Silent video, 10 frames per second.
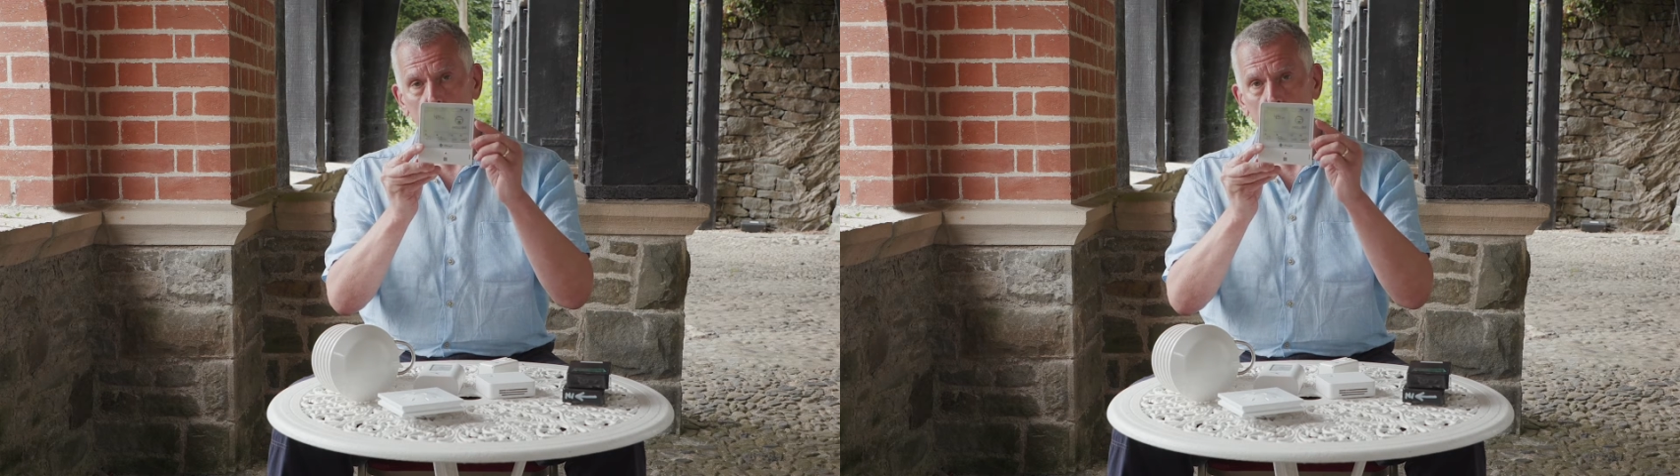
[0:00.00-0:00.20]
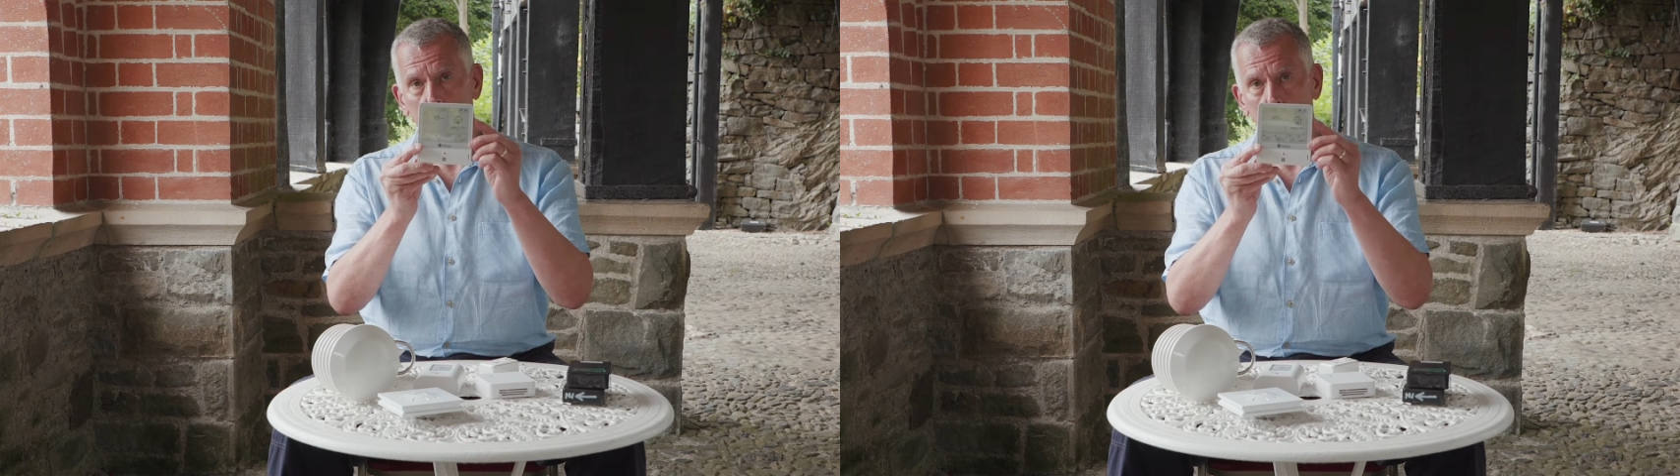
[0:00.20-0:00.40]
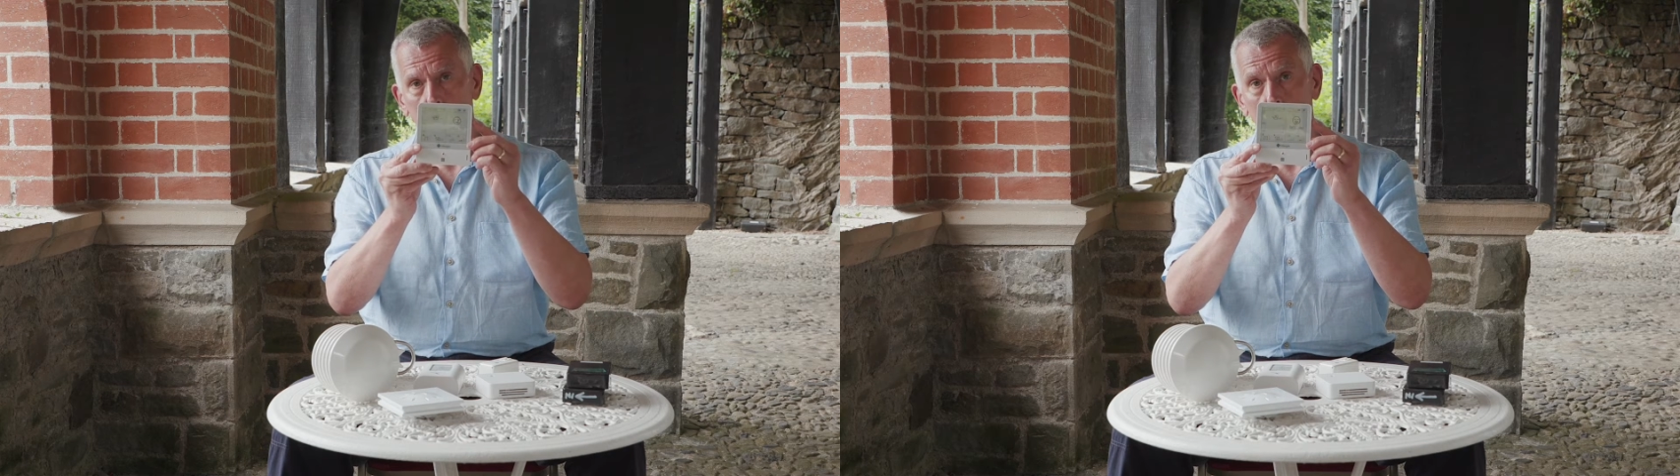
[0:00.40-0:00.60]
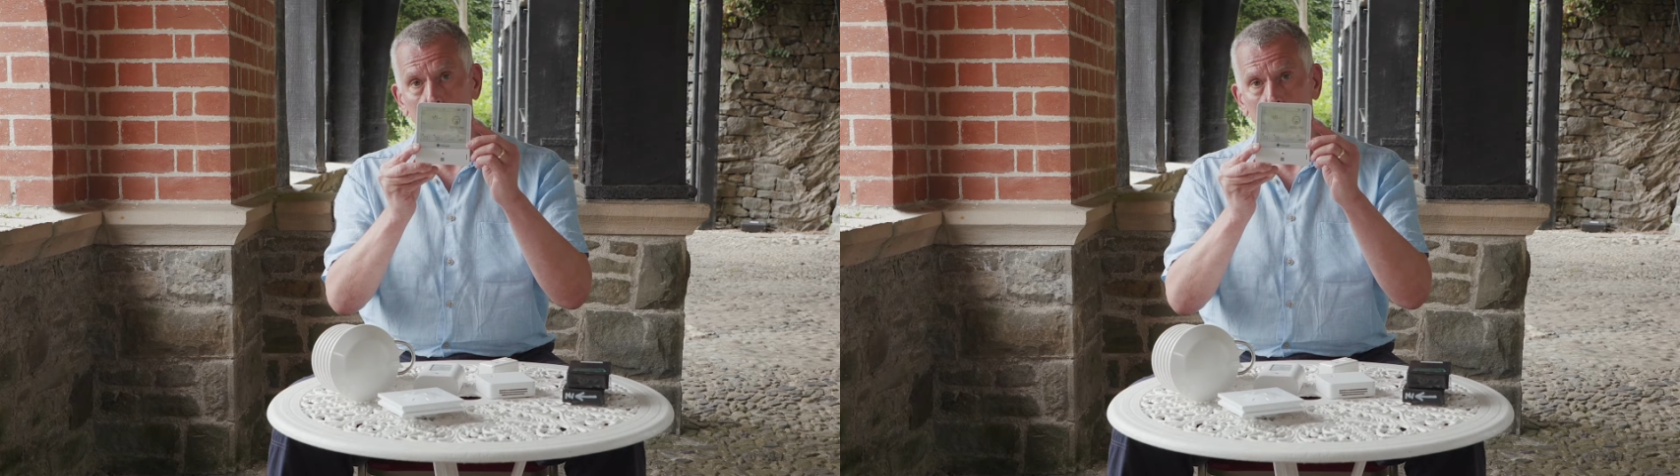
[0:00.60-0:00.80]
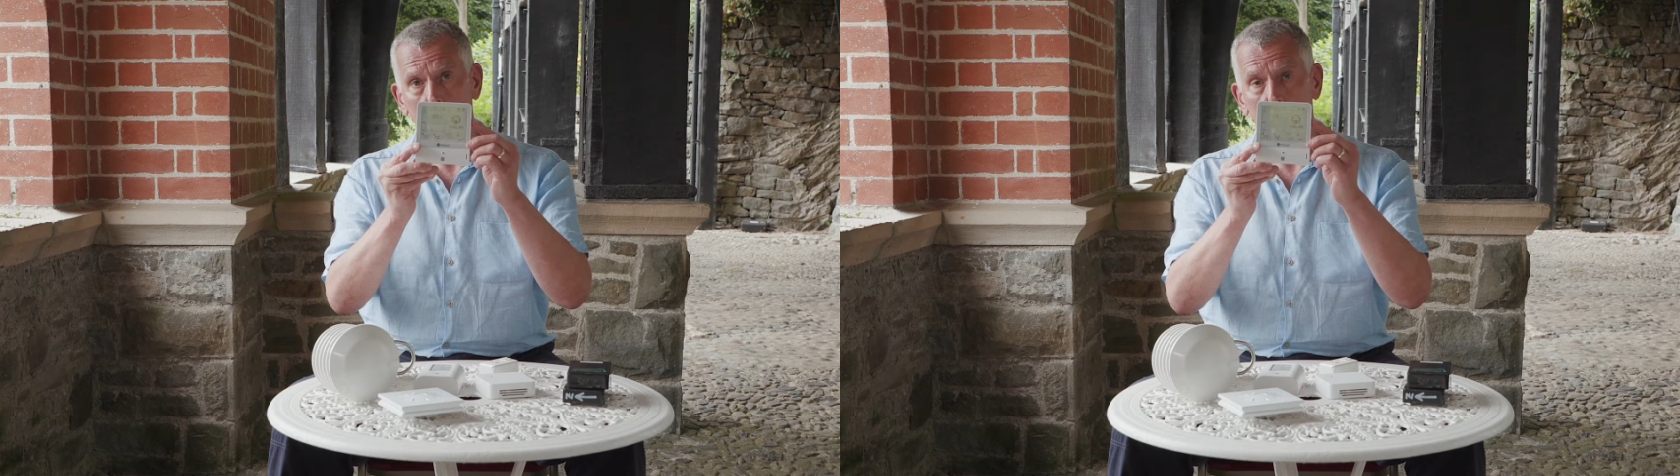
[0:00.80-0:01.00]

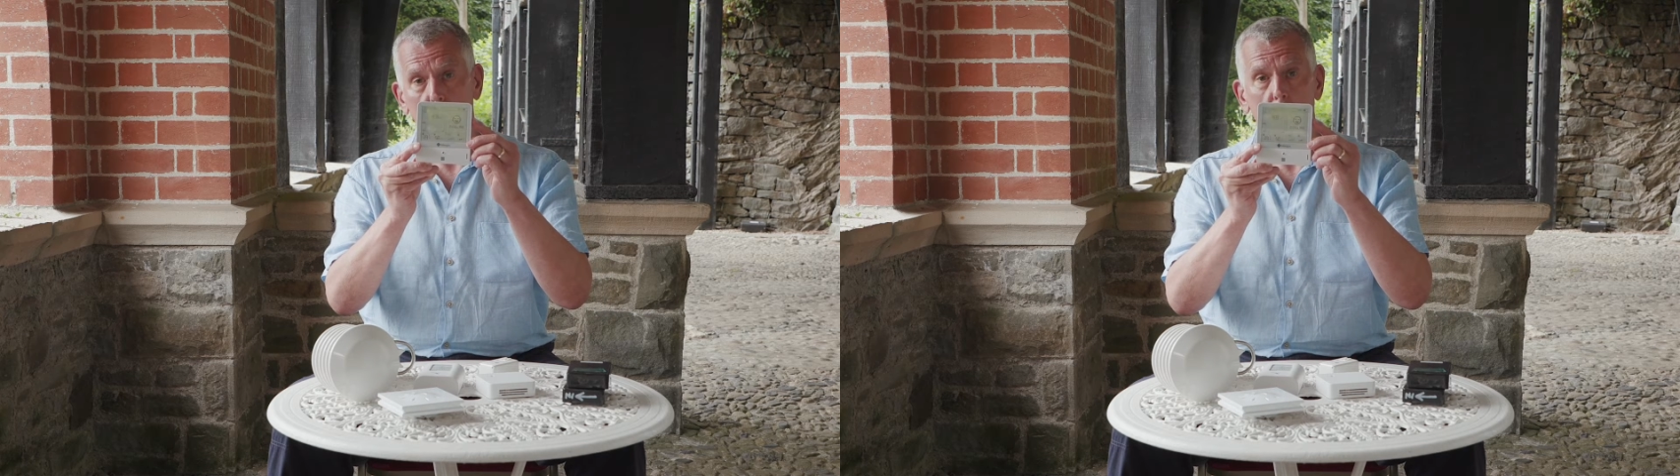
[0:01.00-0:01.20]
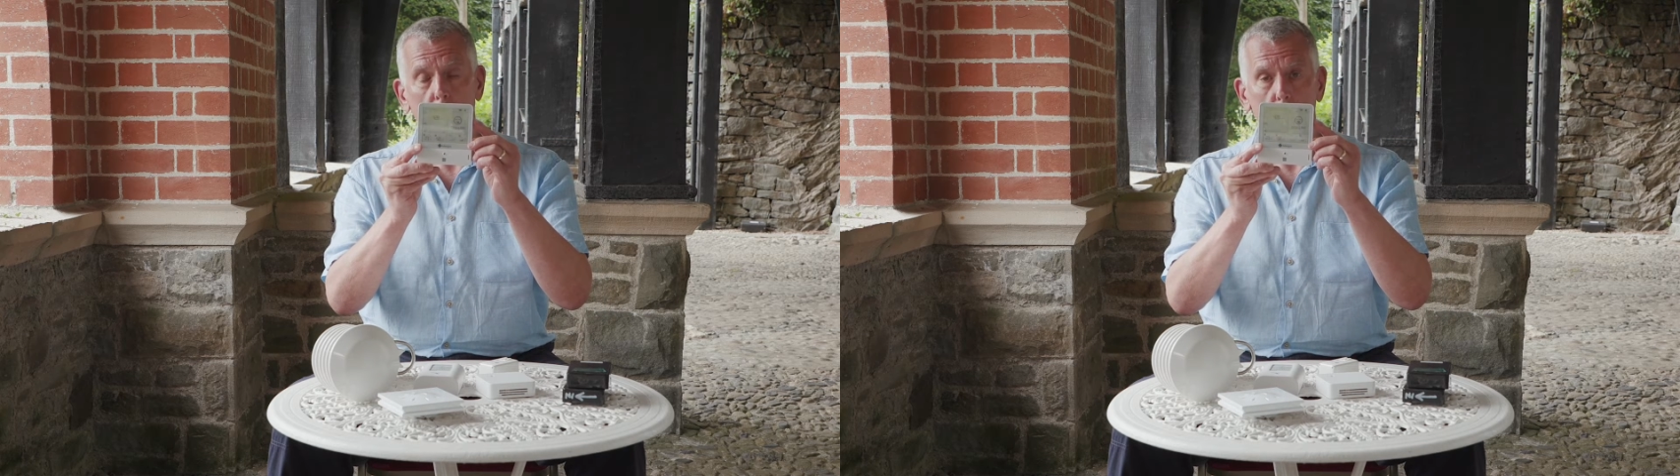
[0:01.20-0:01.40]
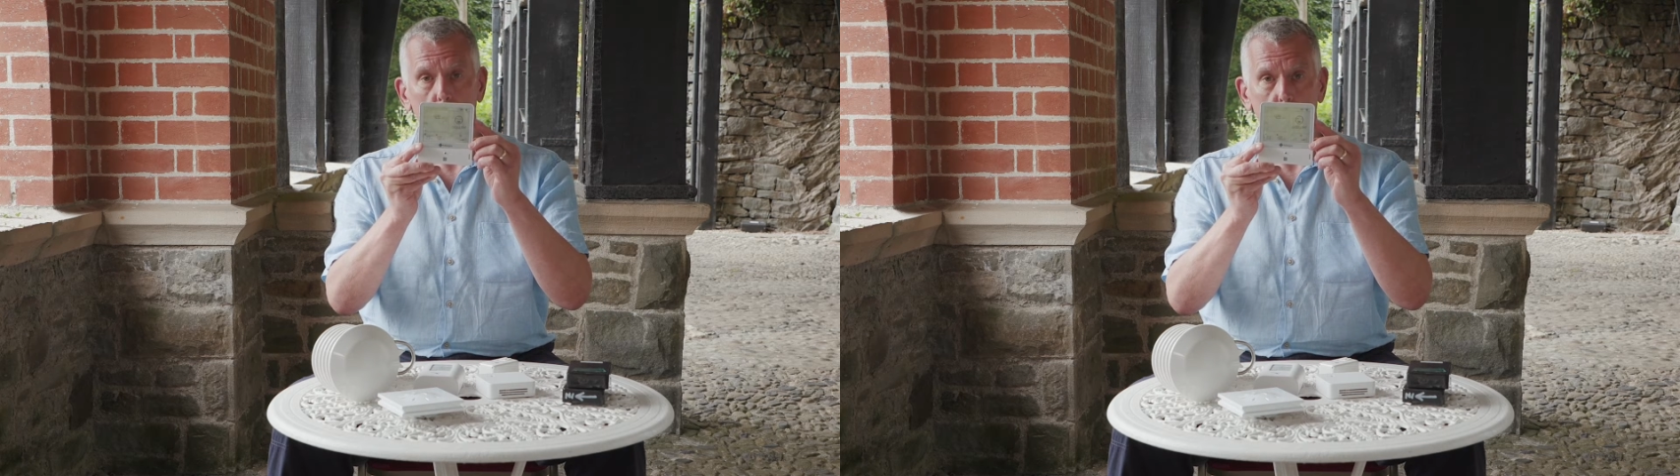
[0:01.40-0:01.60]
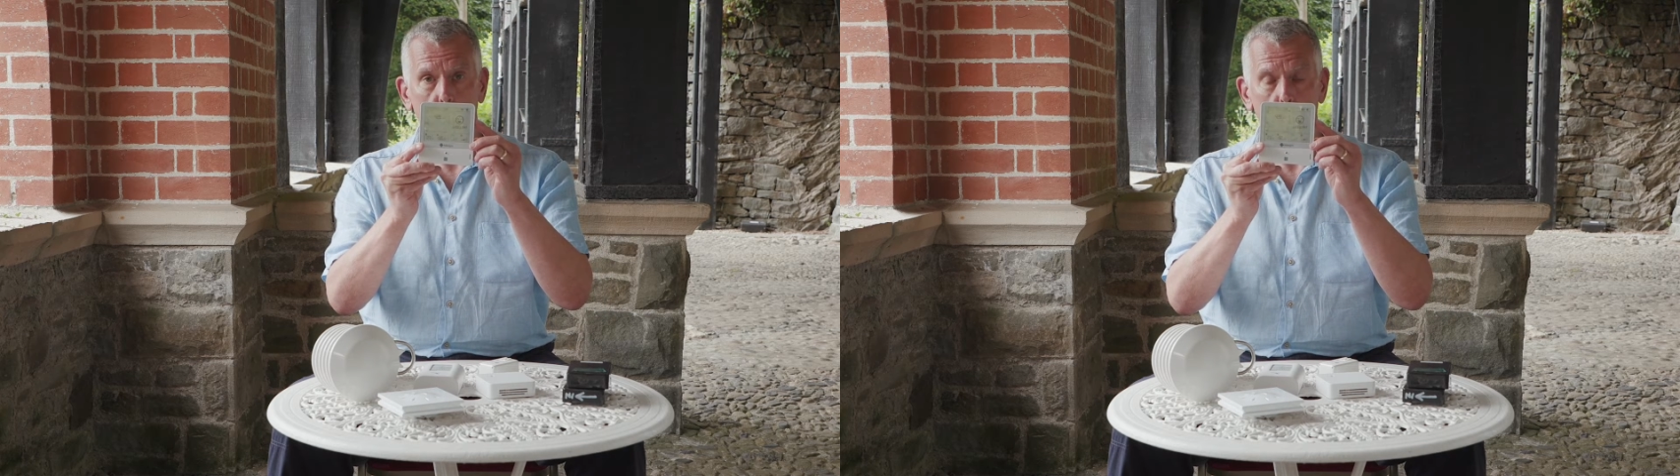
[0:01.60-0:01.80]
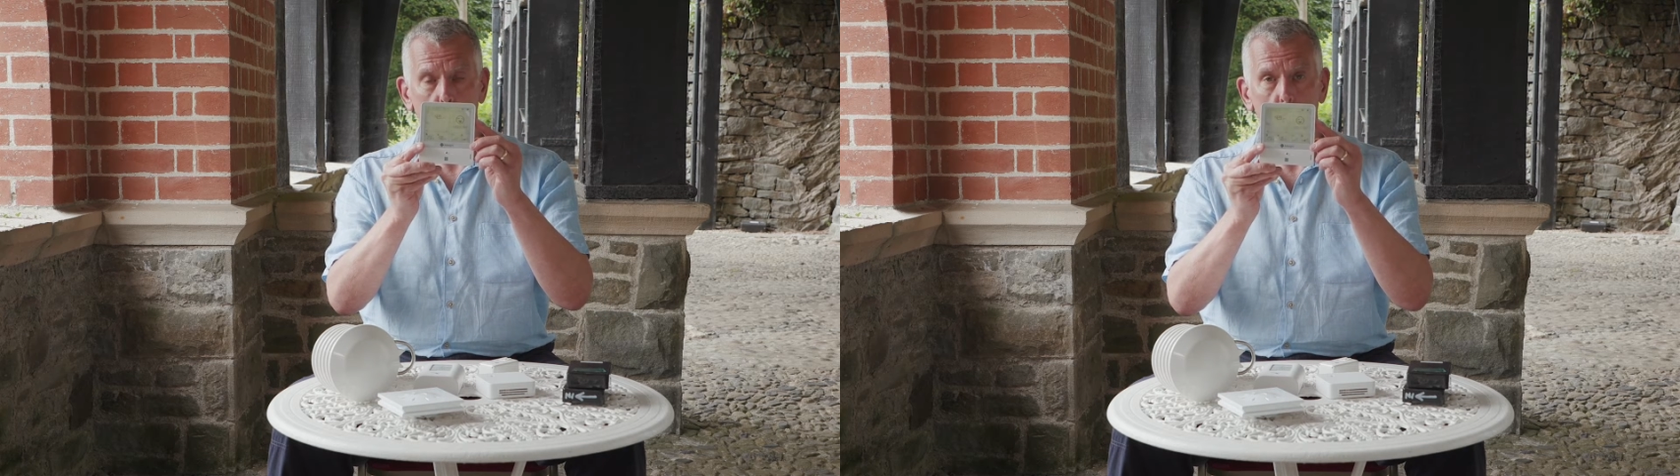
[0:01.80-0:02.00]
environmental
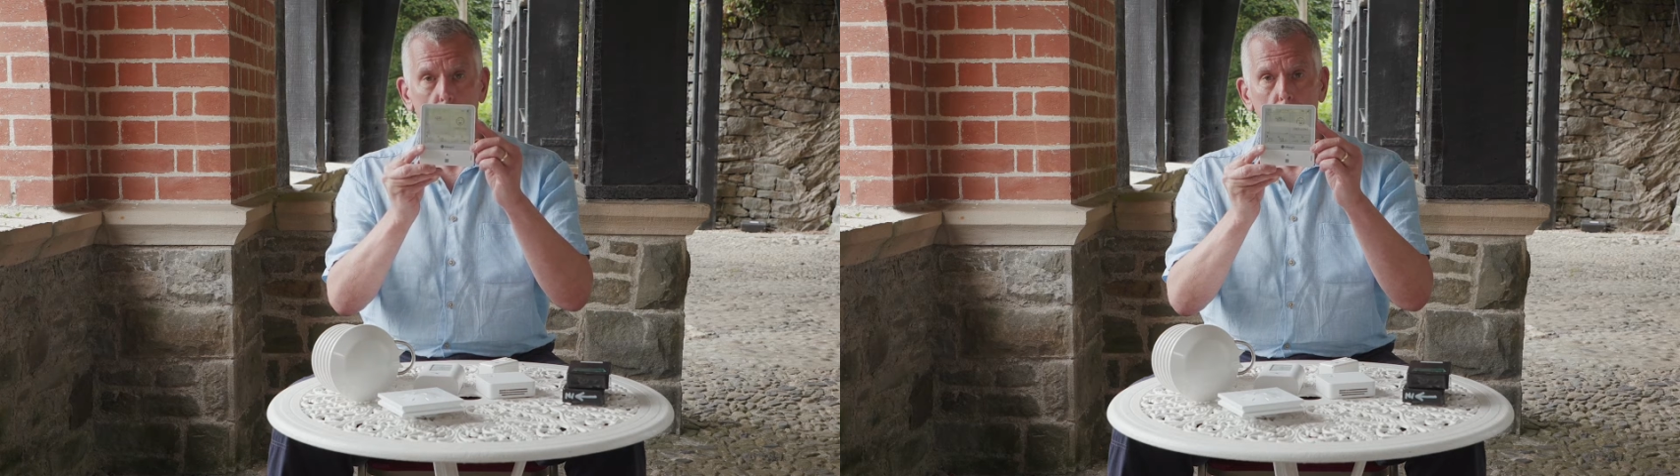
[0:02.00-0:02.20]
data.